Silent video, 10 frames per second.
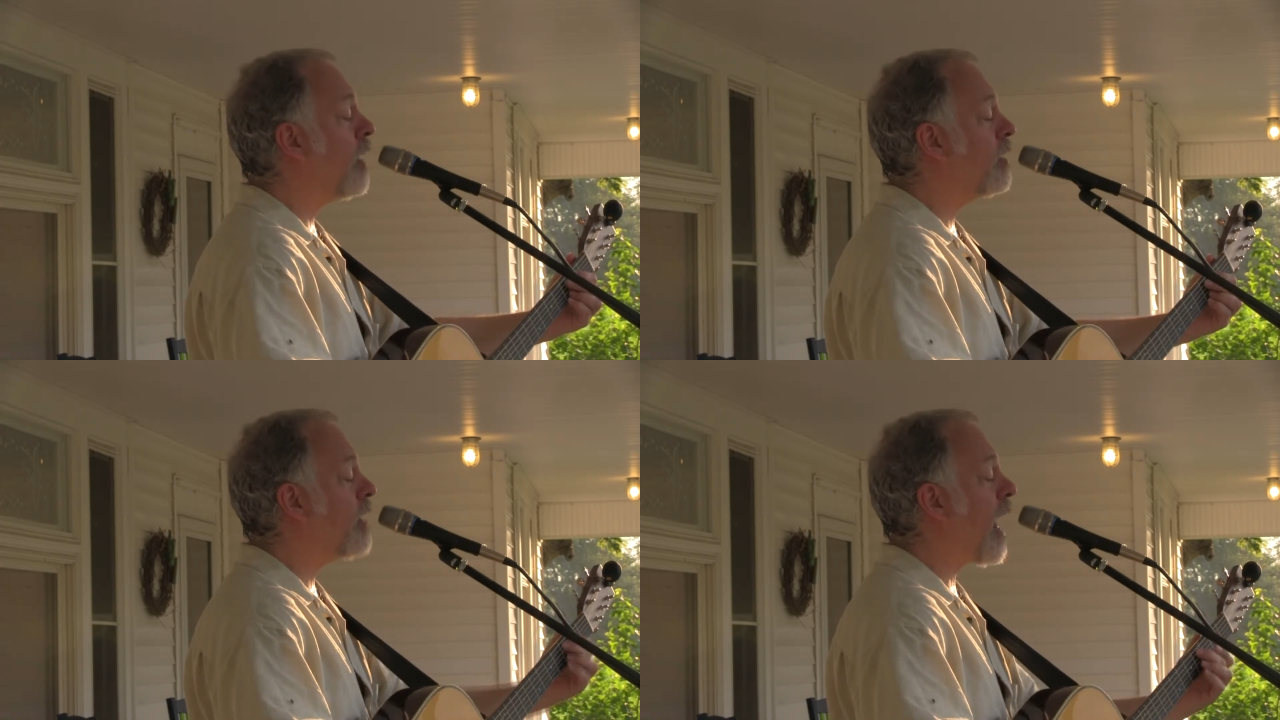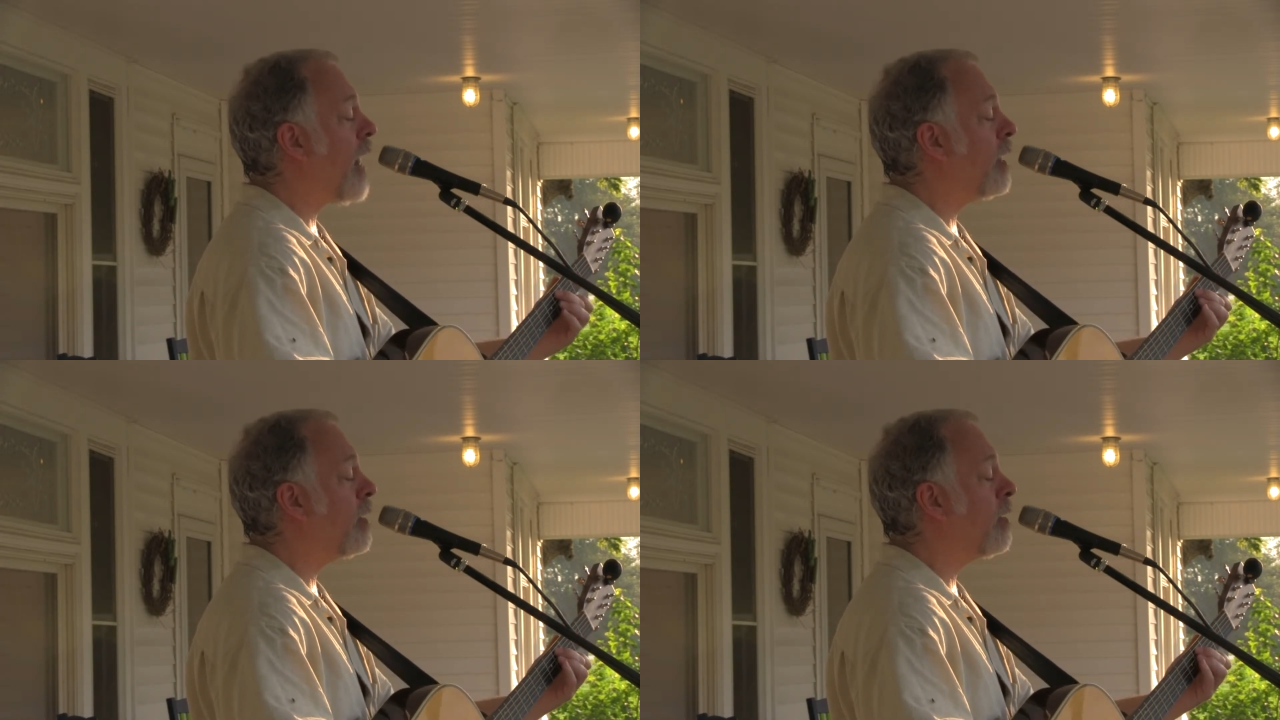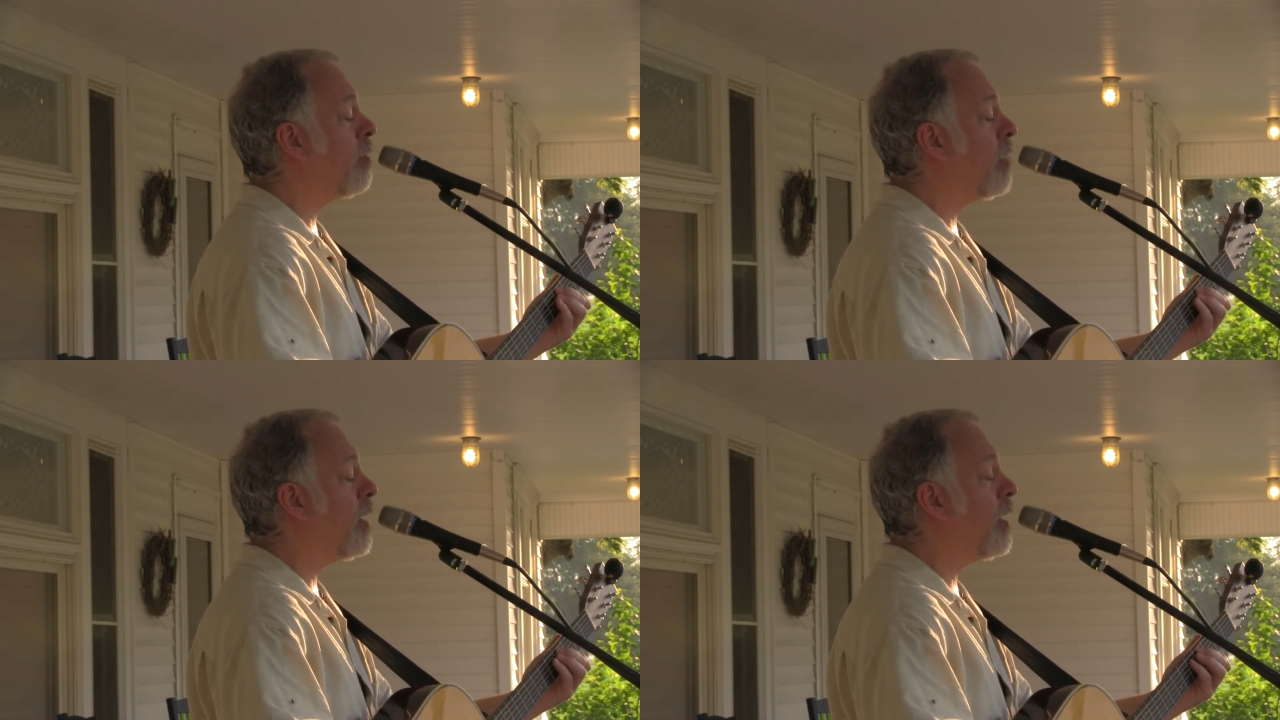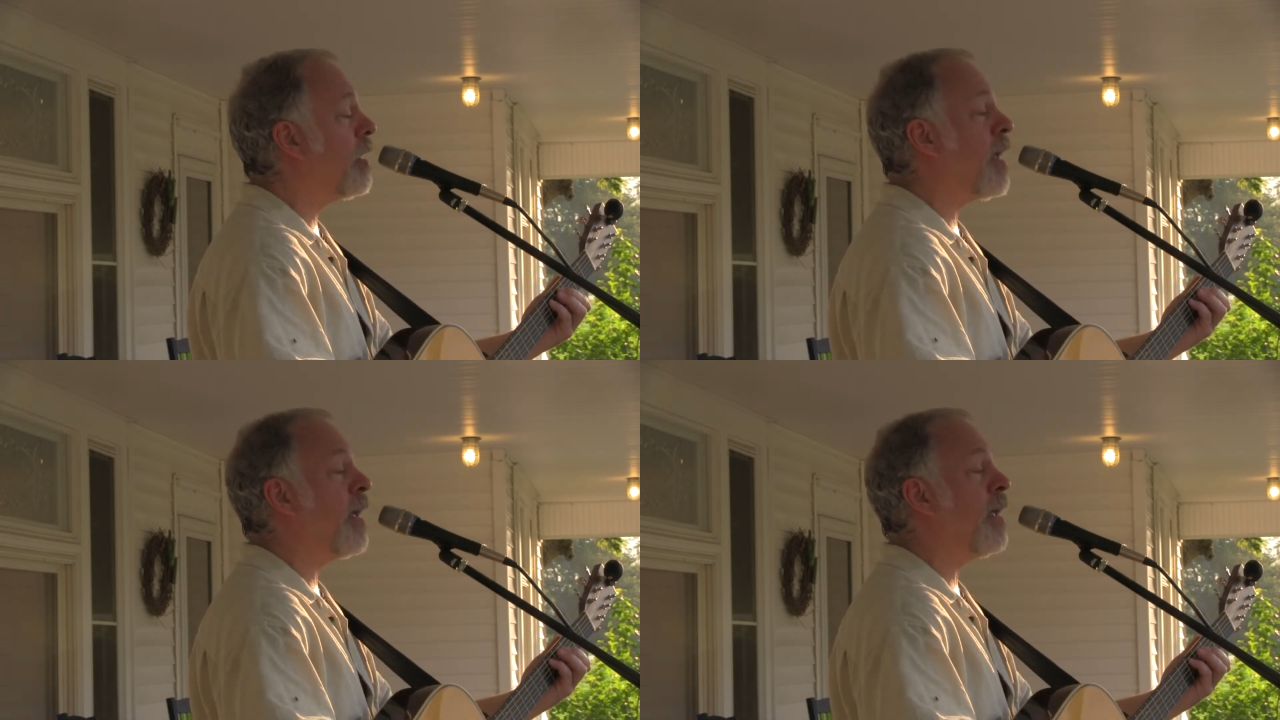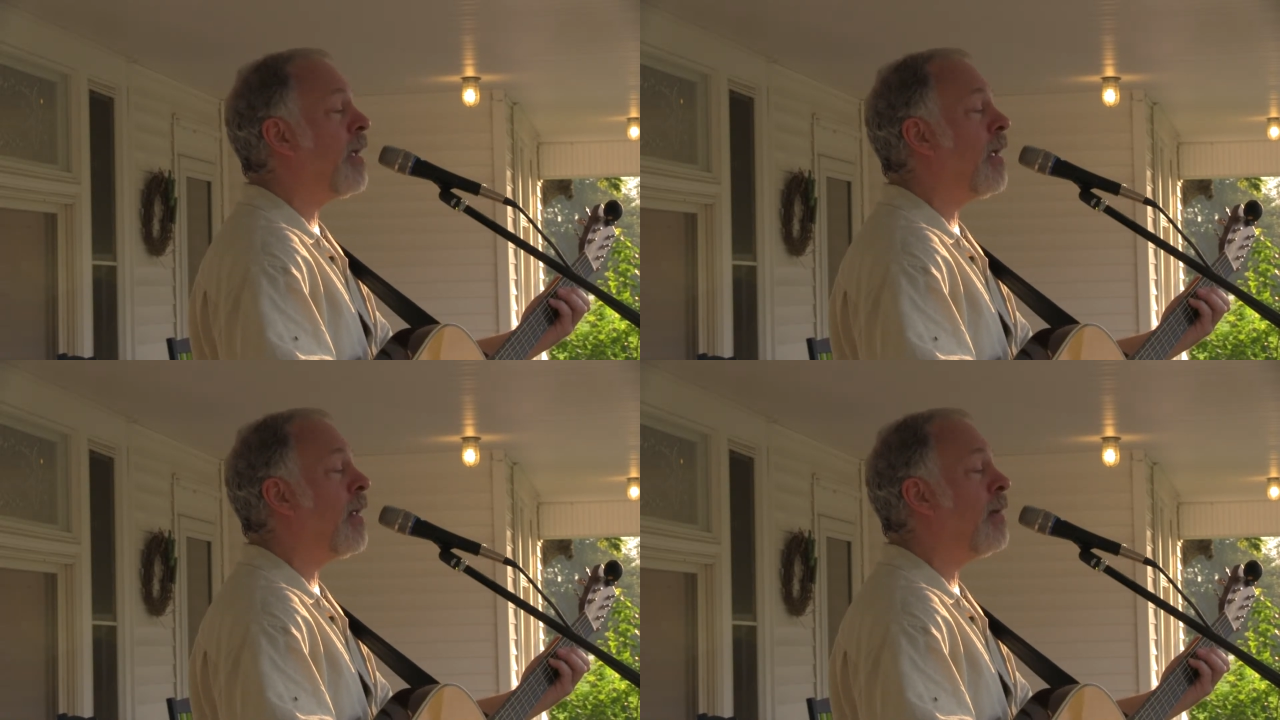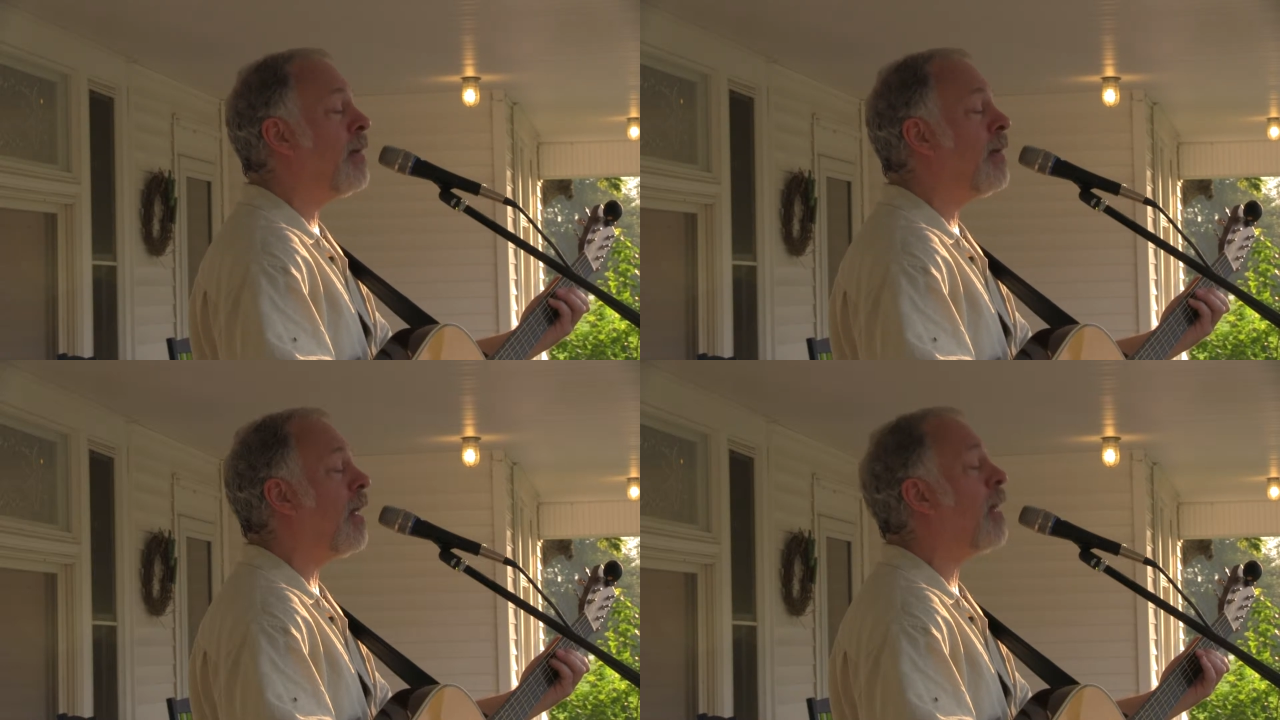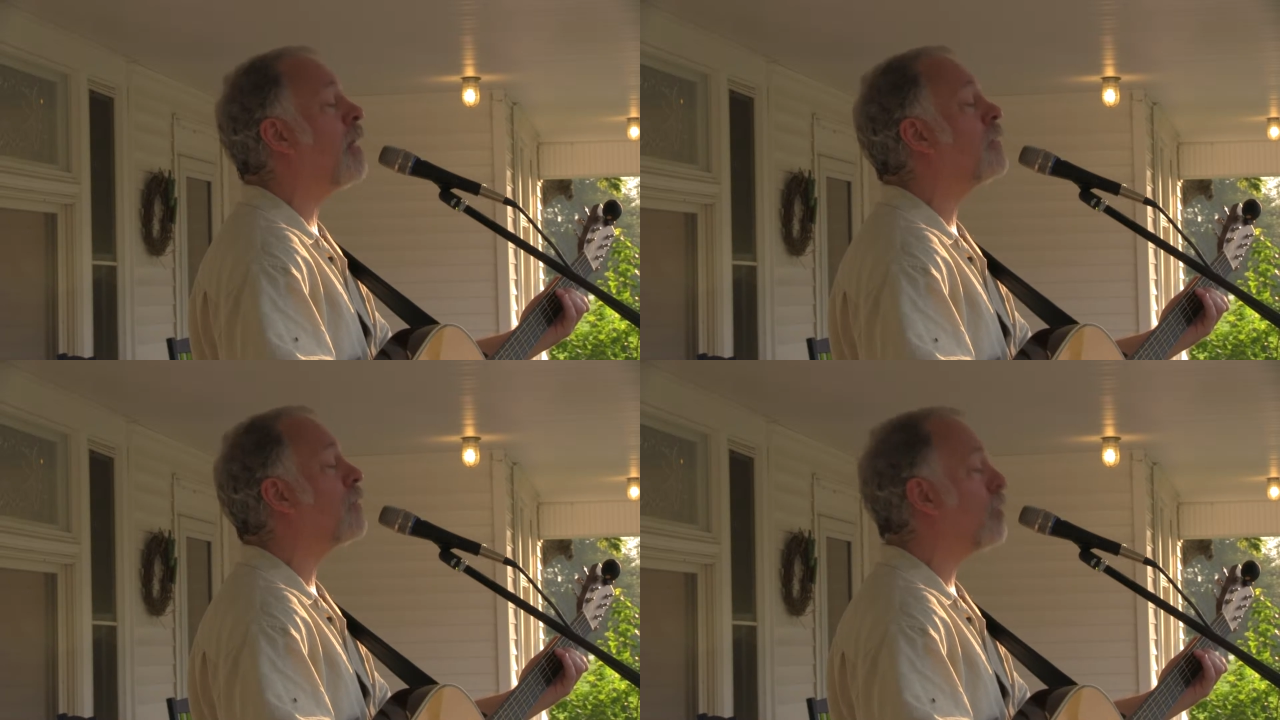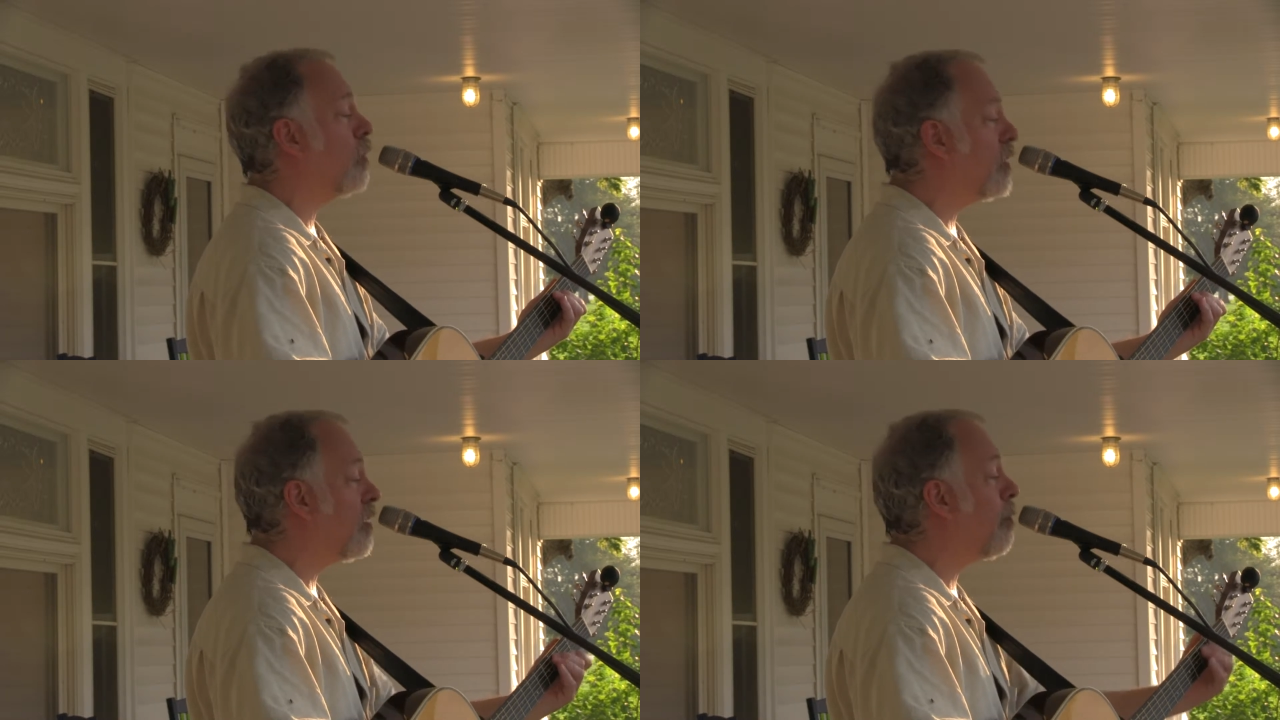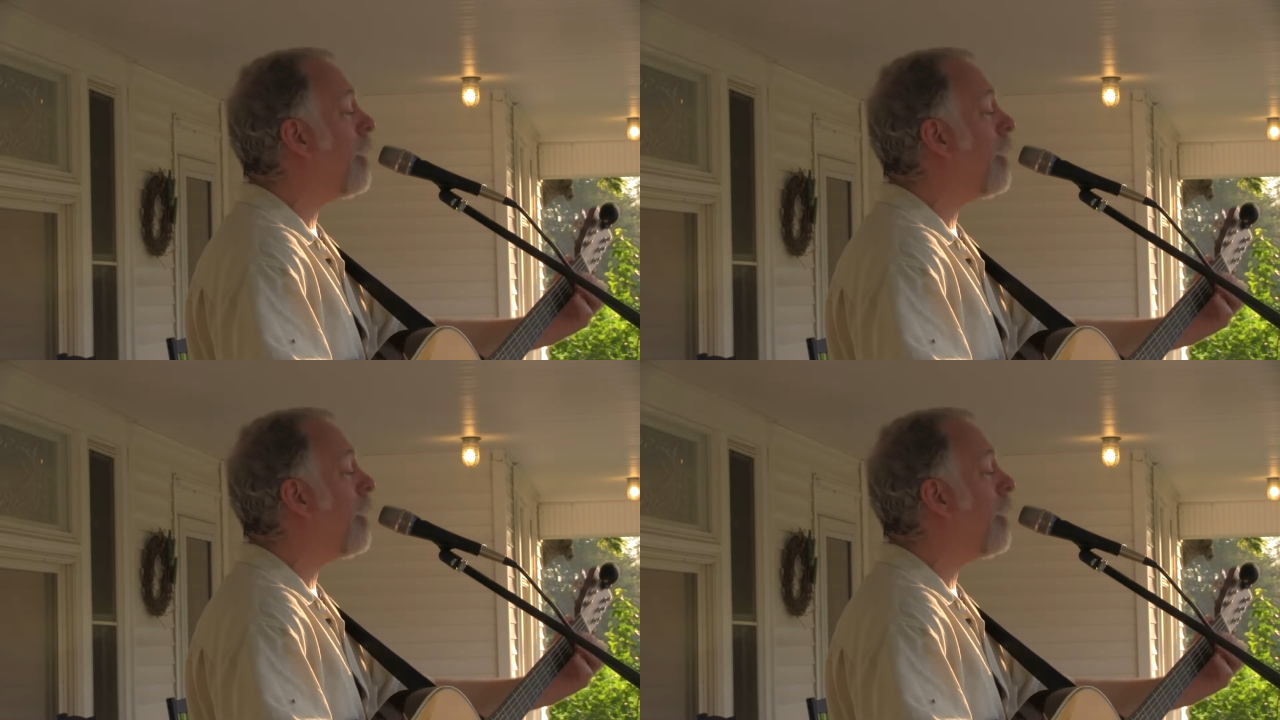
what can be gained and lost with a